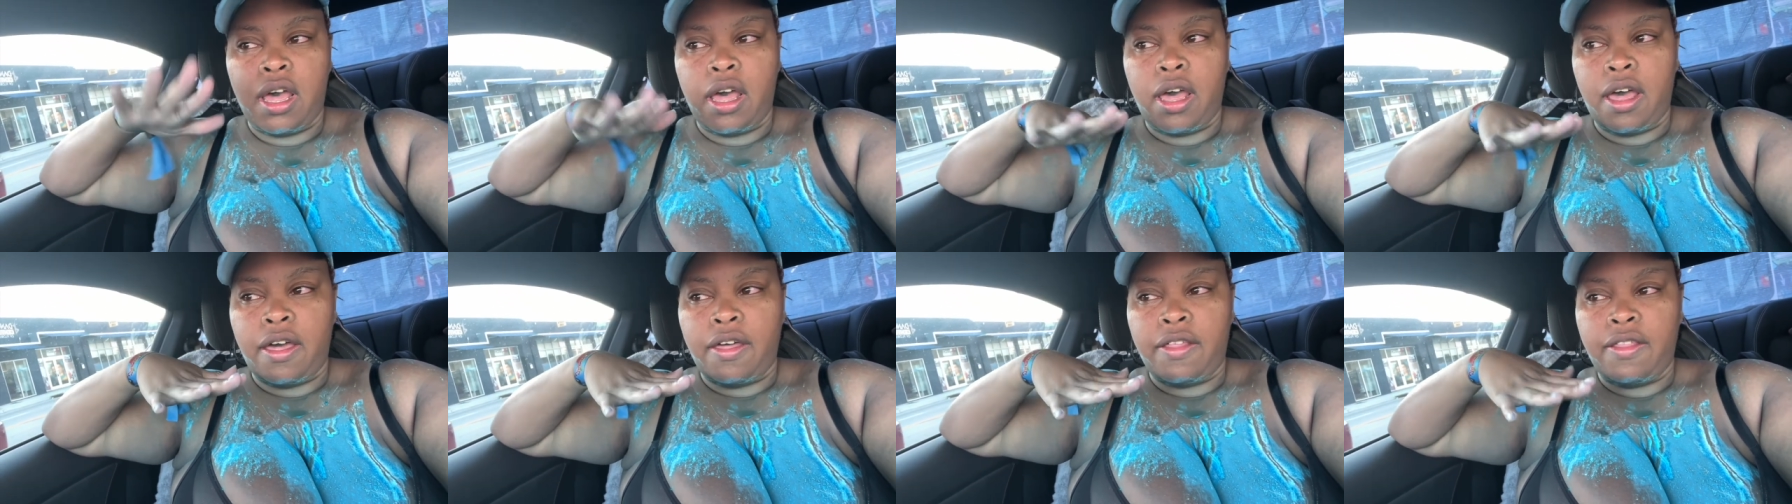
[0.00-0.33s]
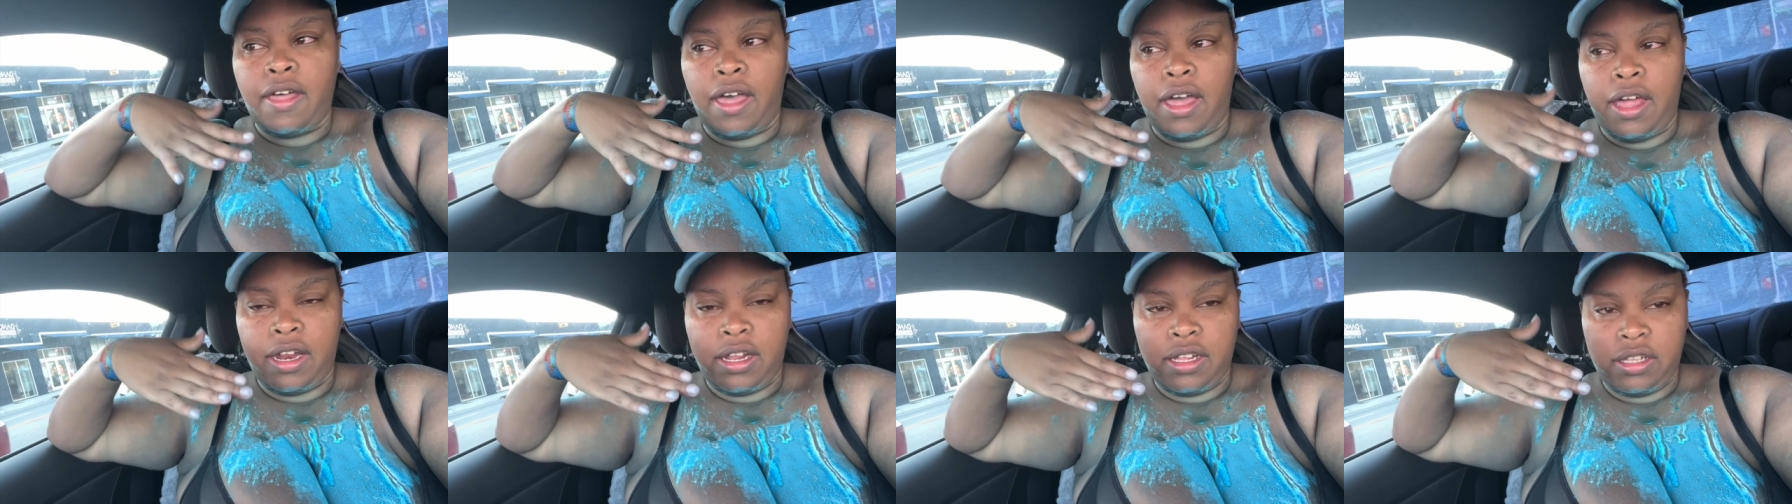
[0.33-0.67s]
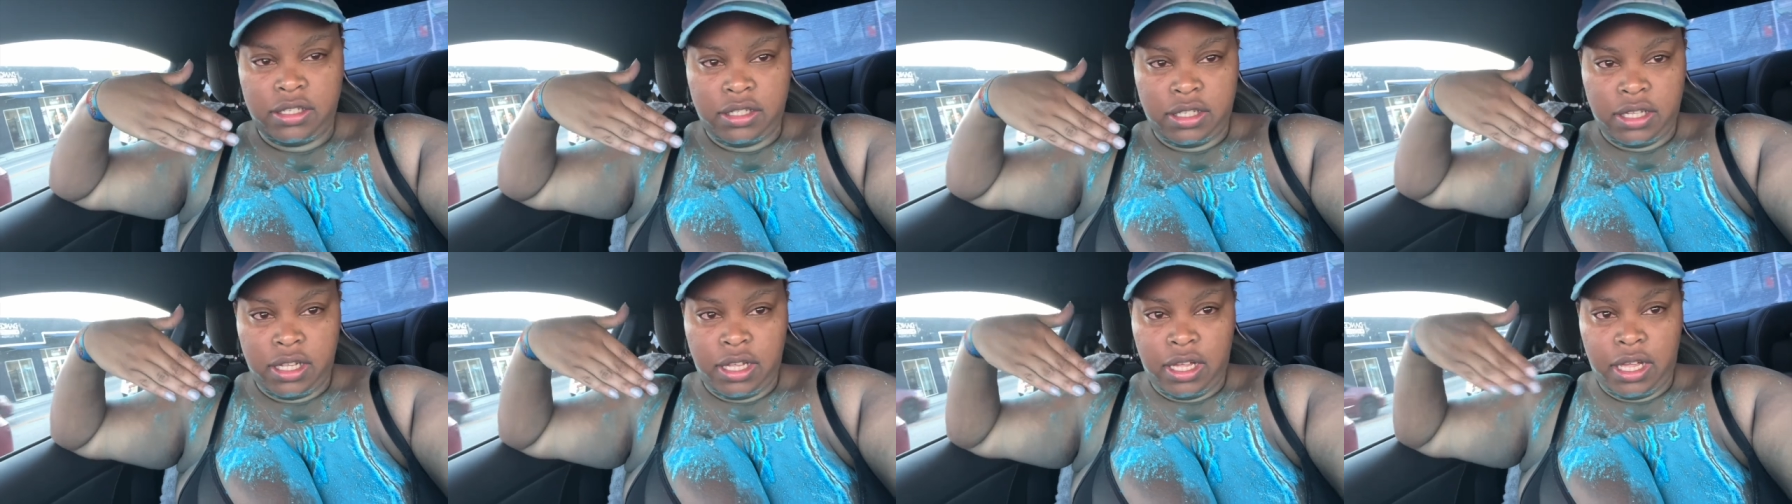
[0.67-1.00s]
and that is
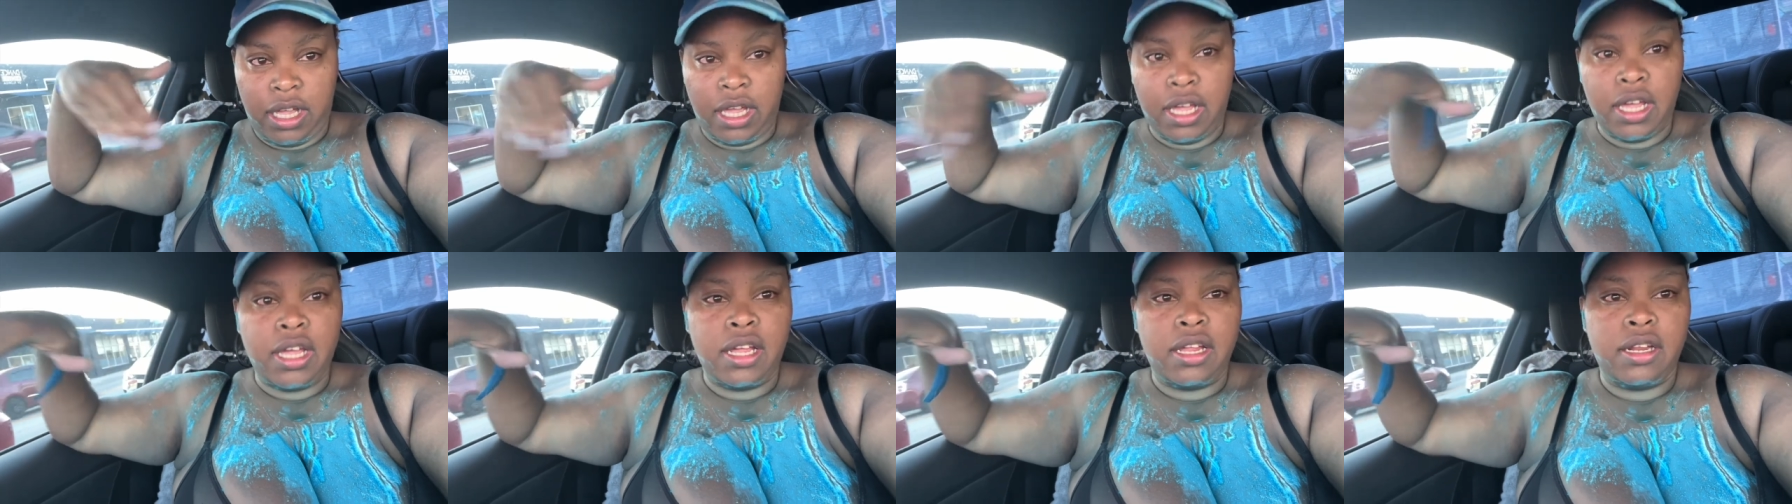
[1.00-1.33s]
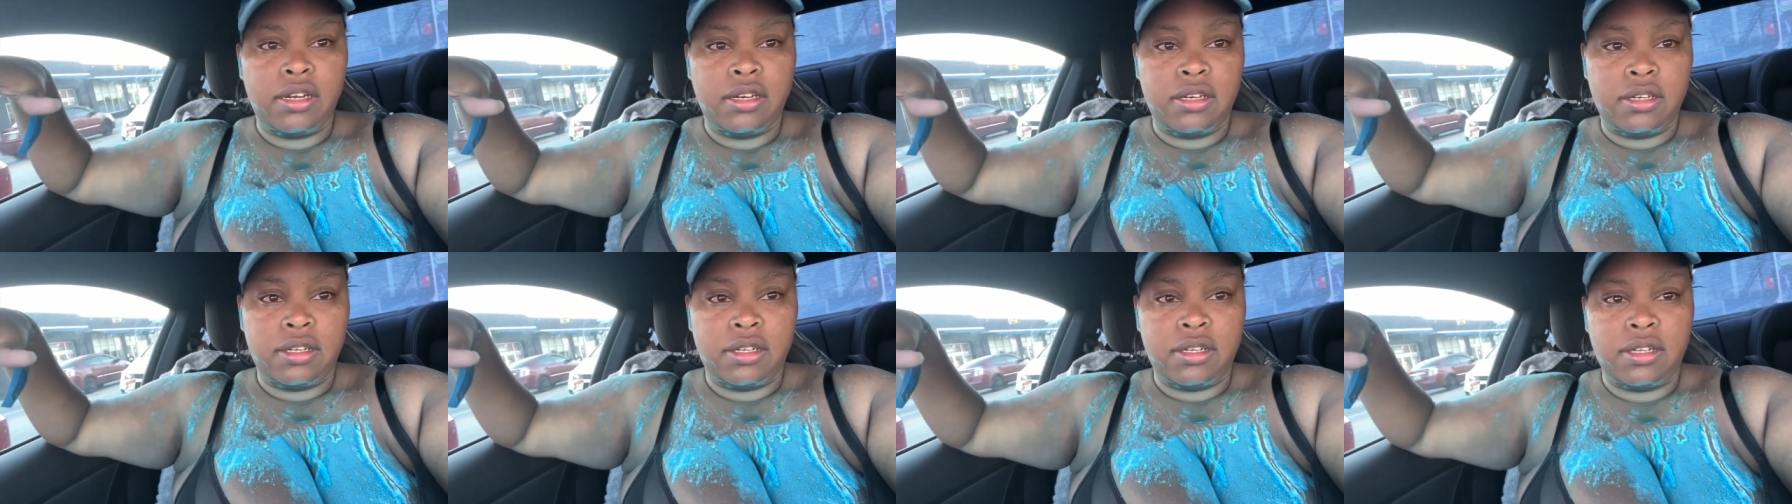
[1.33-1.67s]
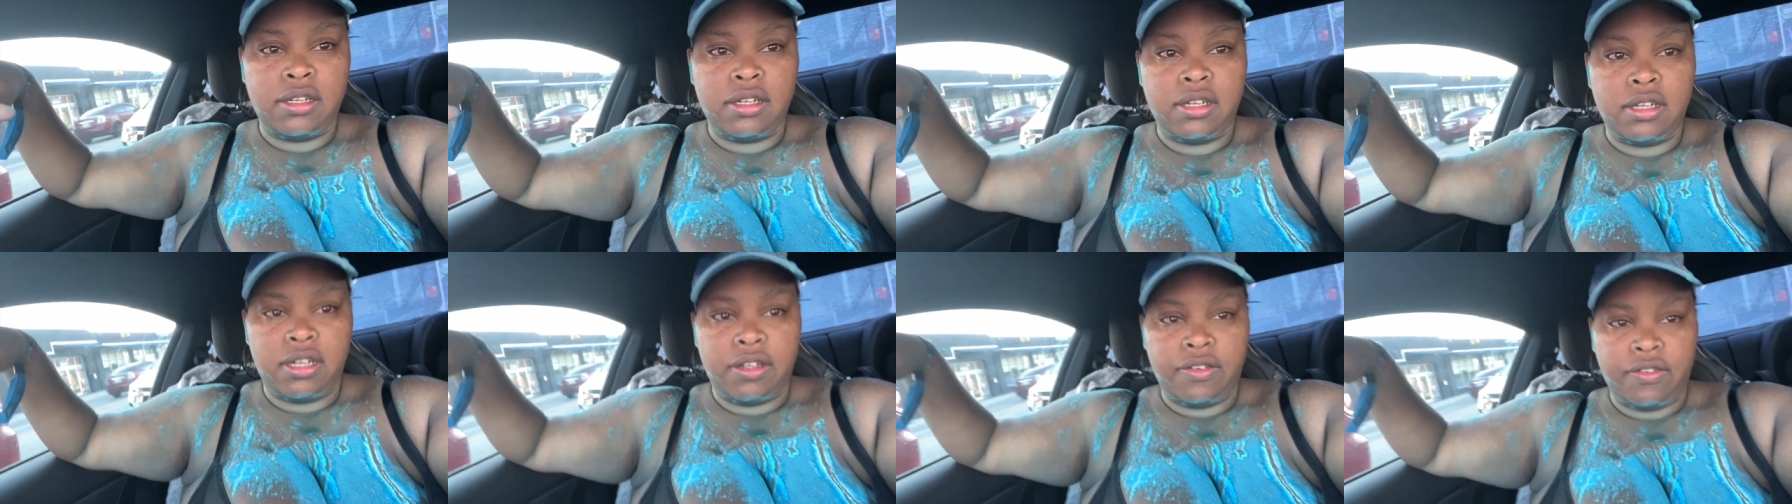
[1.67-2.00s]
the end
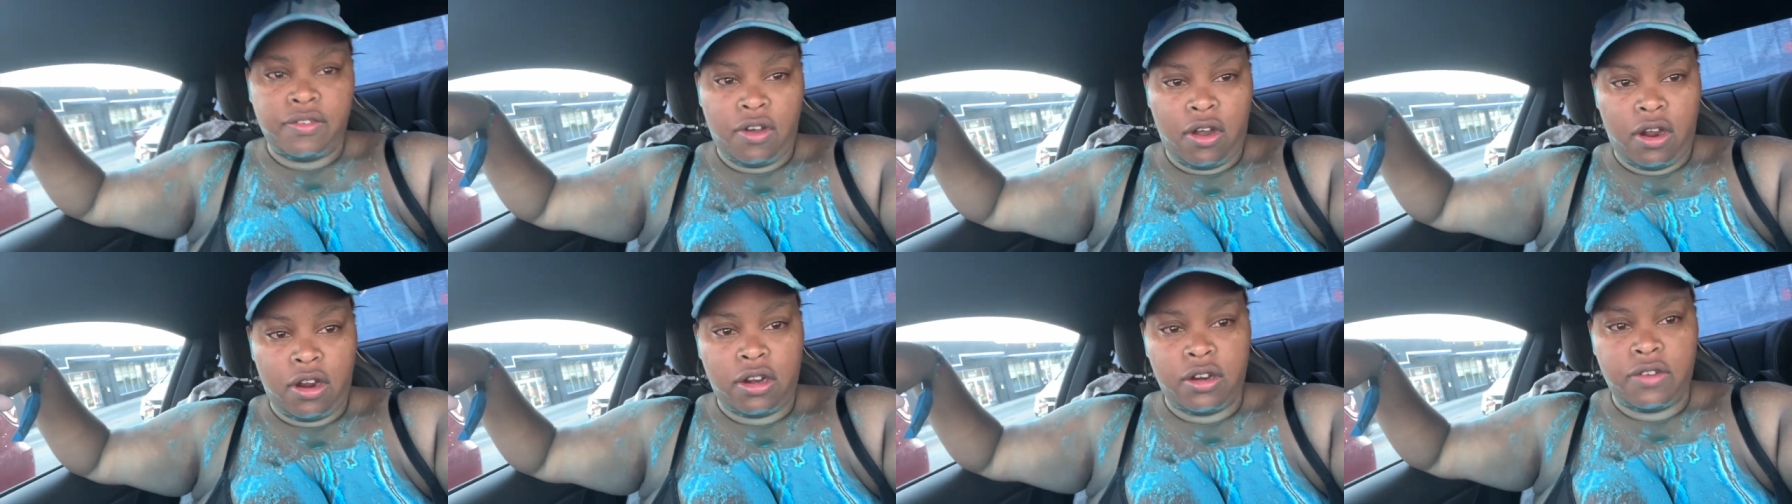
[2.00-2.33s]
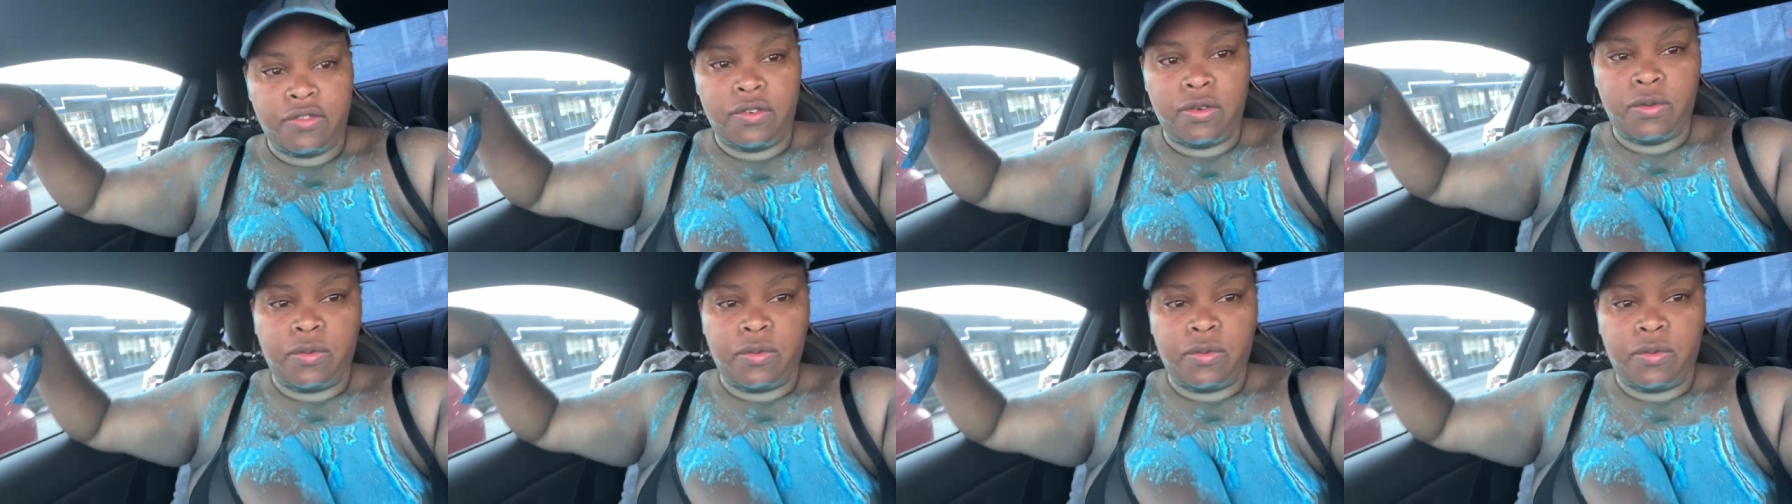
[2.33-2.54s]
of Carnival